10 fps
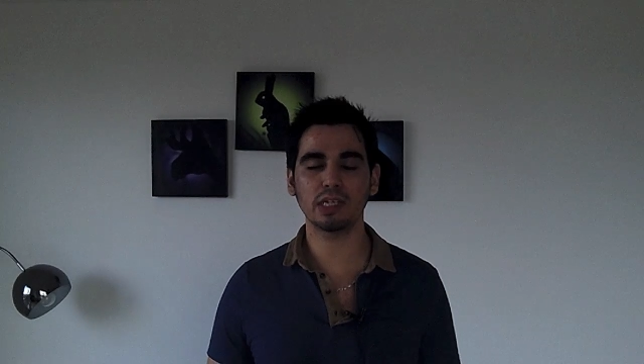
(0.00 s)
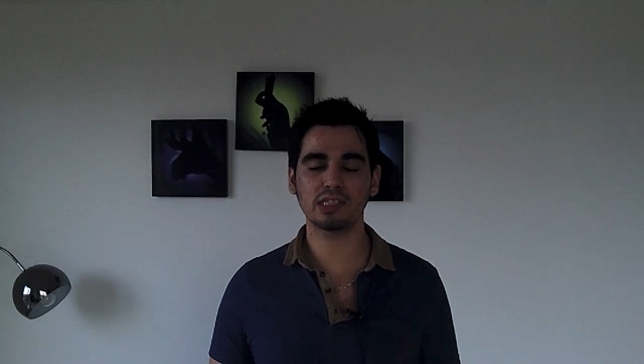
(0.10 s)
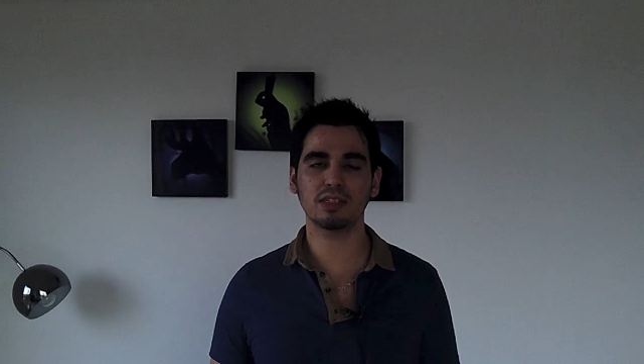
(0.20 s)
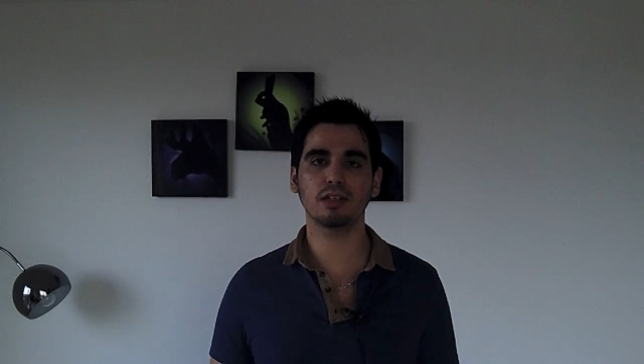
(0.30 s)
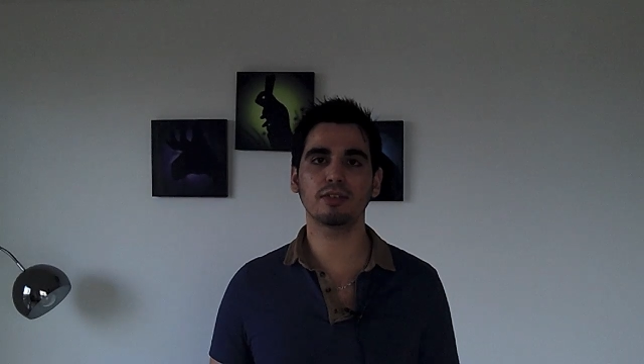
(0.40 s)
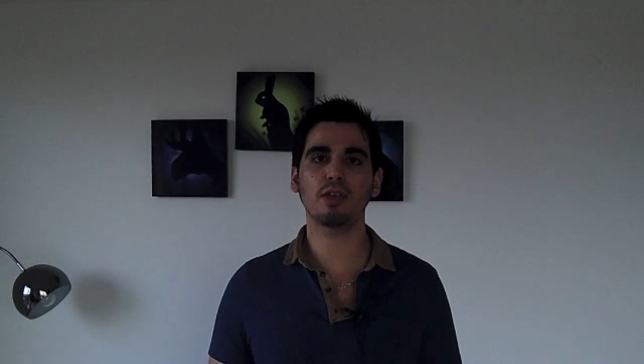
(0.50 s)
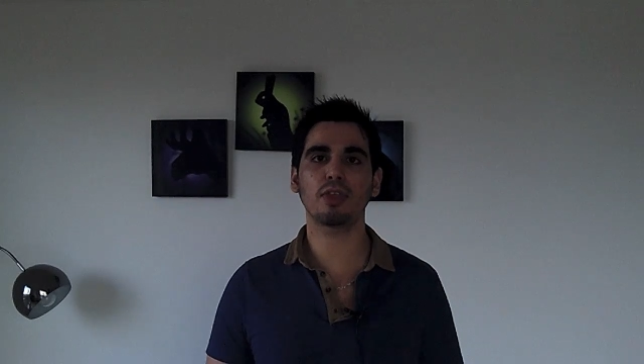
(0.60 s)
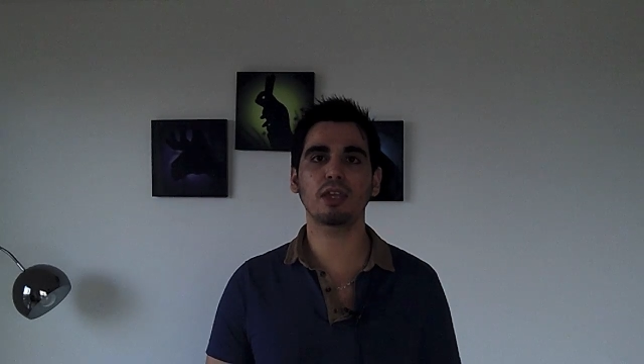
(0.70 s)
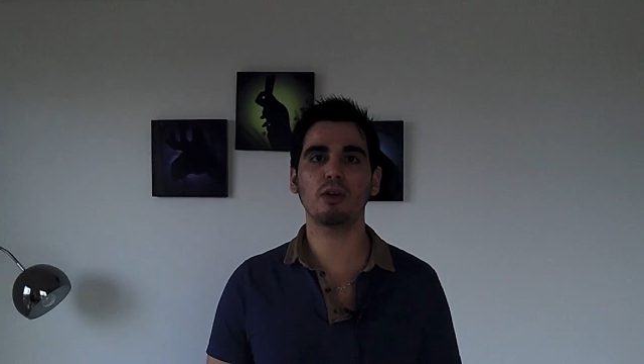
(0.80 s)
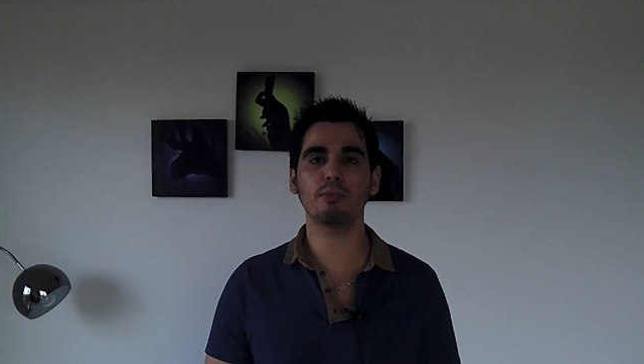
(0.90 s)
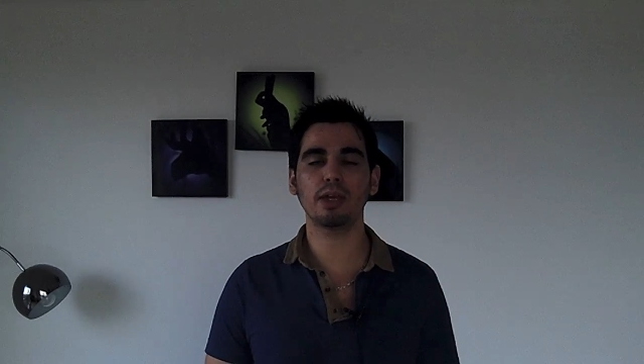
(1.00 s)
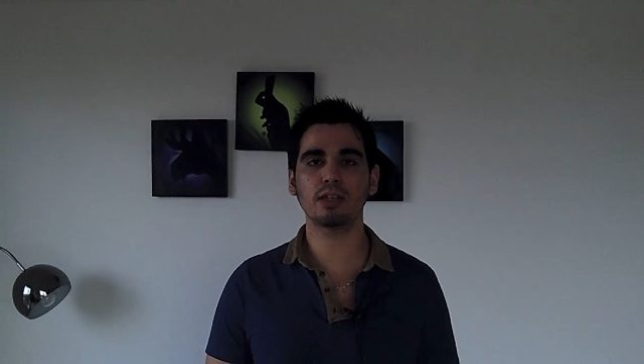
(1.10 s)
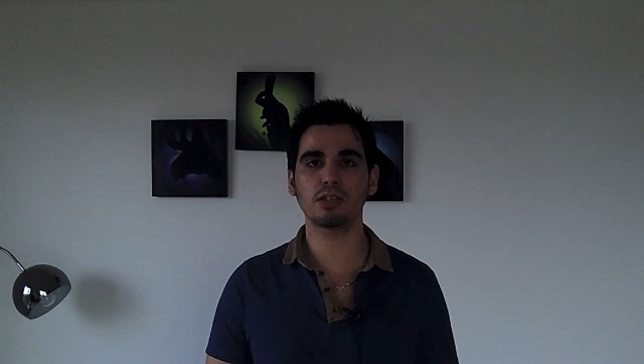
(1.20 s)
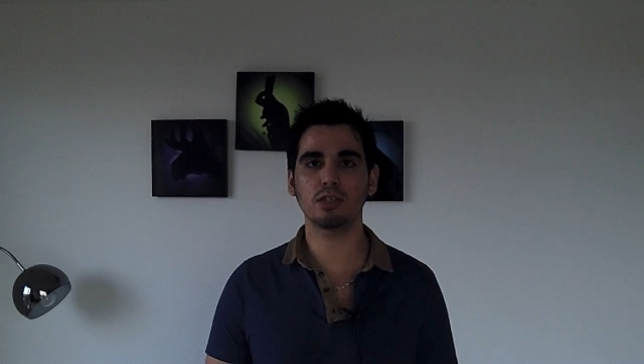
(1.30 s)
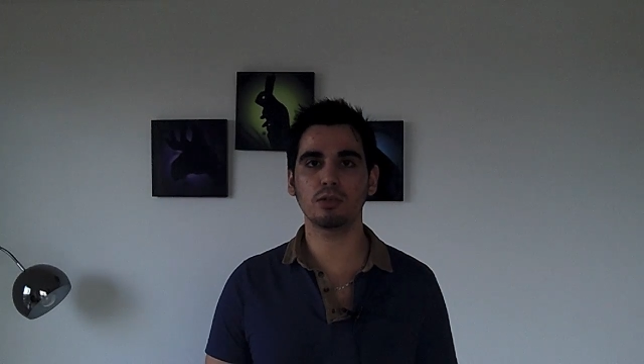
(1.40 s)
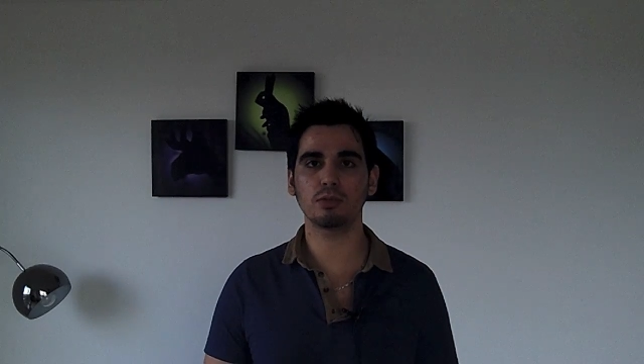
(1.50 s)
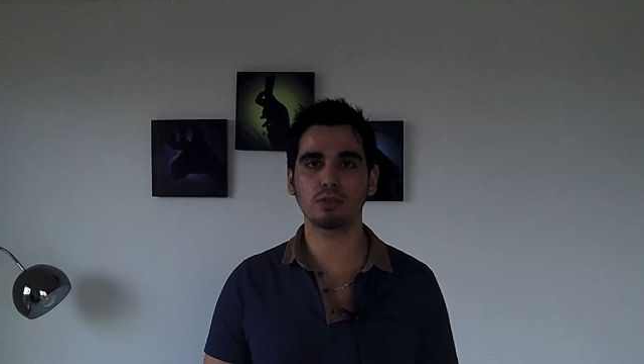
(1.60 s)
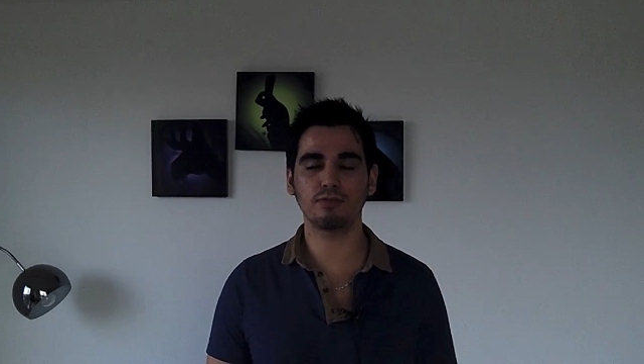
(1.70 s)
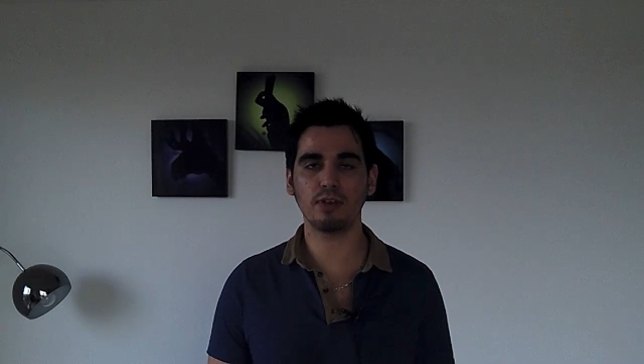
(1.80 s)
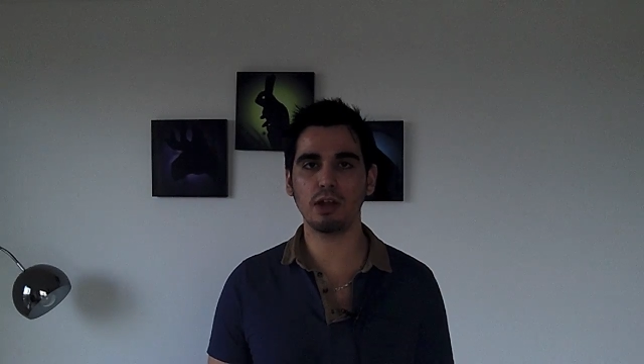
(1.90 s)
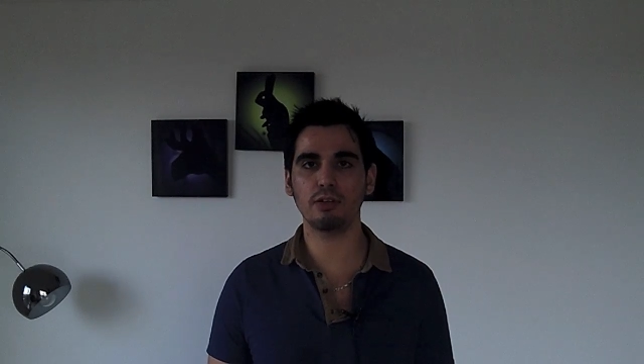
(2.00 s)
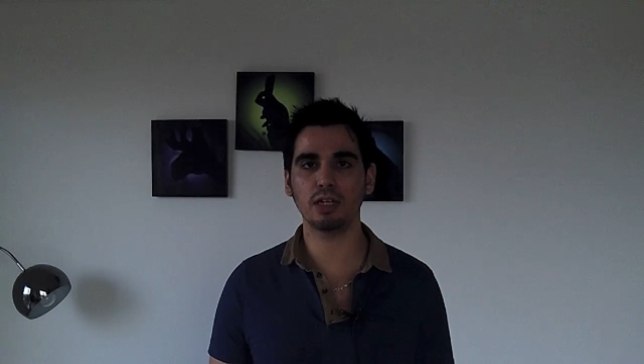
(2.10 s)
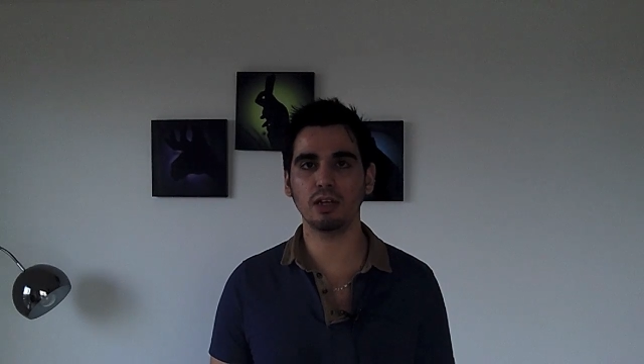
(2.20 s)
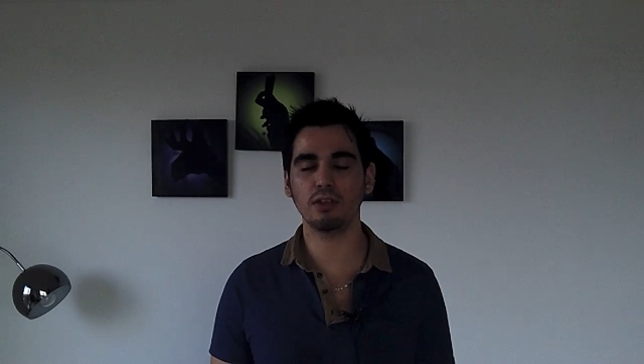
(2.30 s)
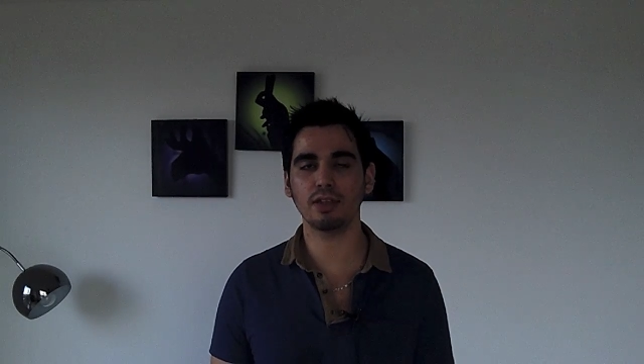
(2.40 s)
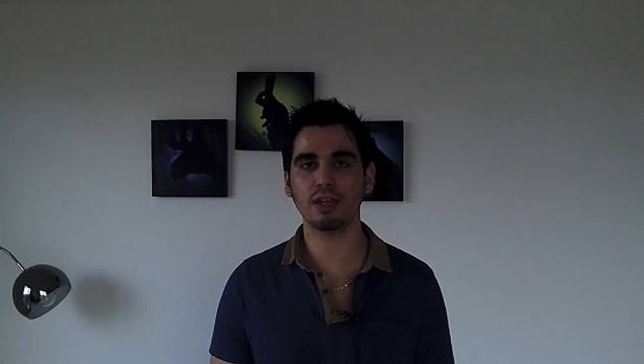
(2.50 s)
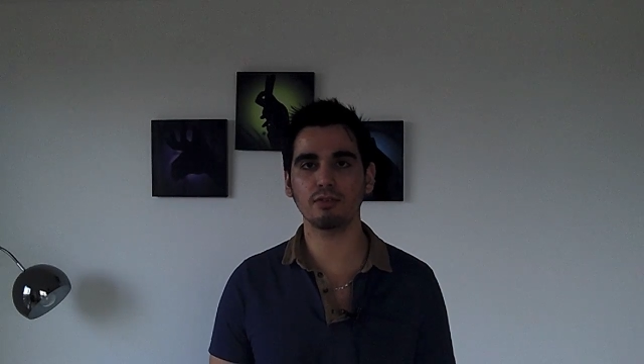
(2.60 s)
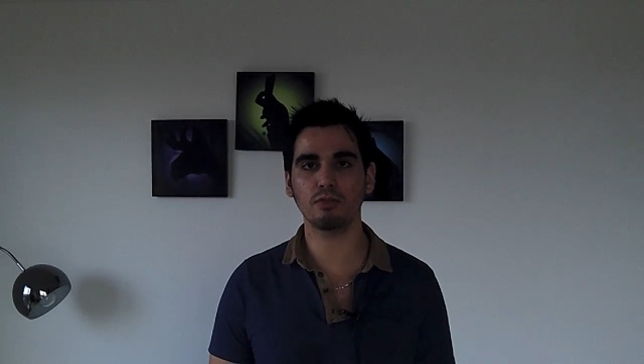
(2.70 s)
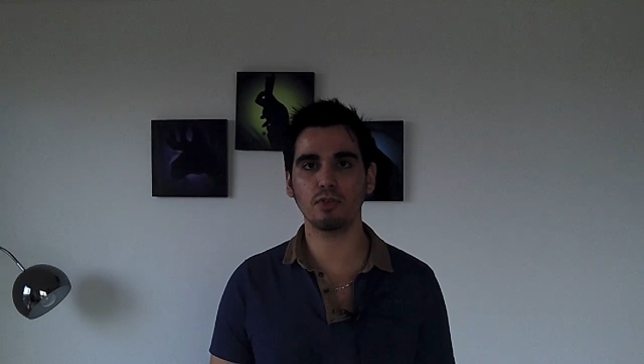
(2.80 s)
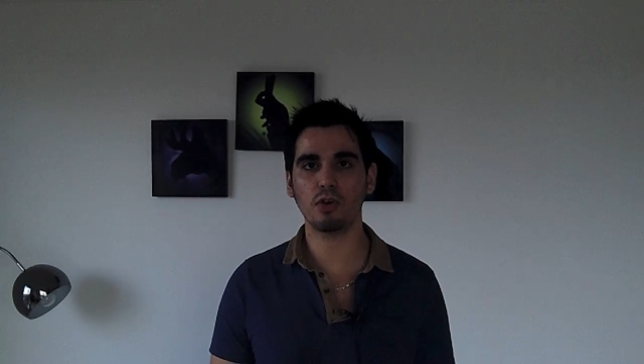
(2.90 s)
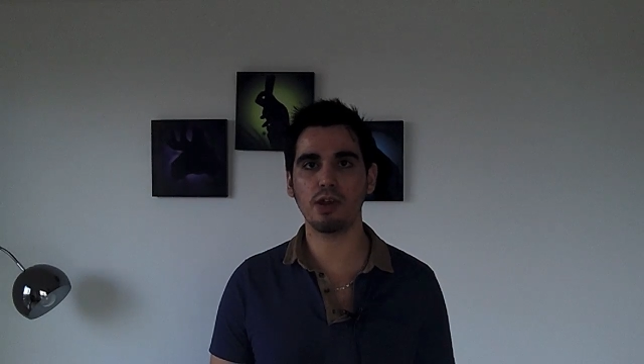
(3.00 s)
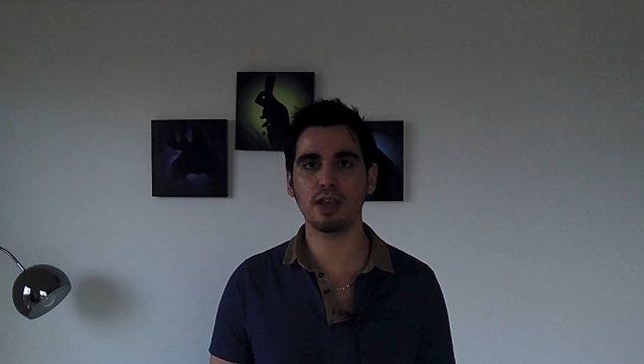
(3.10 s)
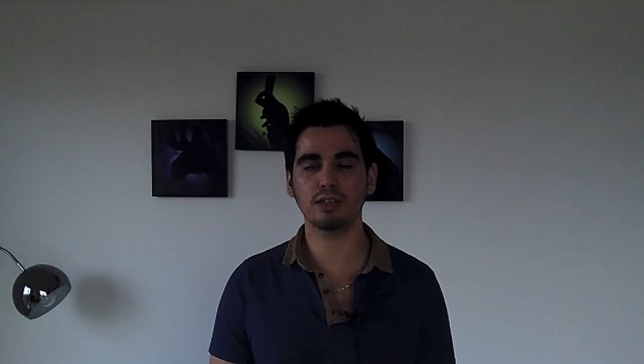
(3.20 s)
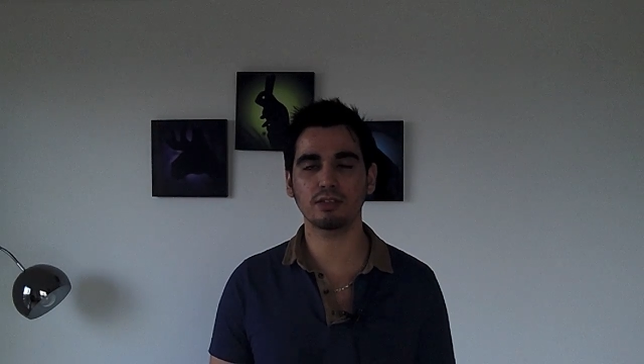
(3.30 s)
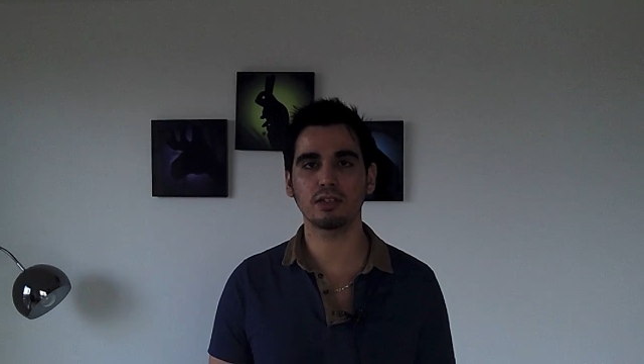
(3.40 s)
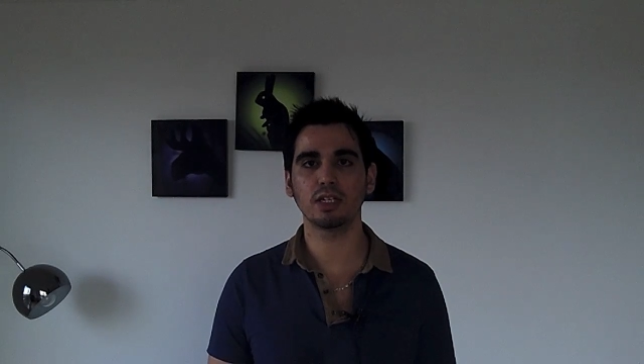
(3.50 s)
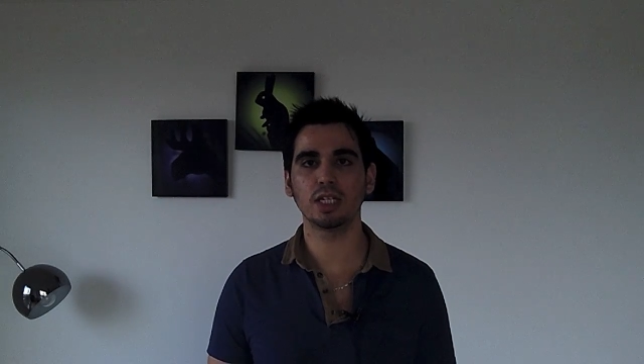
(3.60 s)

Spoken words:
but it's still nothing compared to Safari on the iPhone 4S.